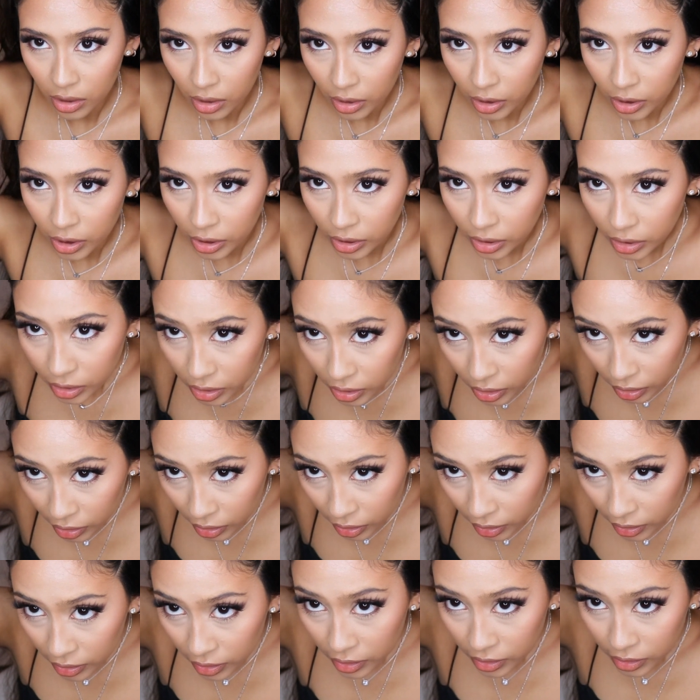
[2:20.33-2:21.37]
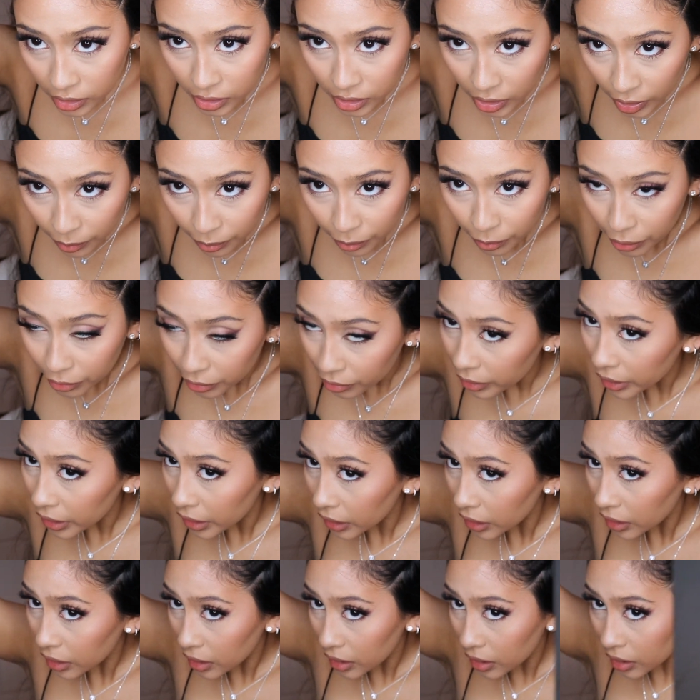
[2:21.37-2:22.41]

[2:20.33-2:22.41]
and just separate.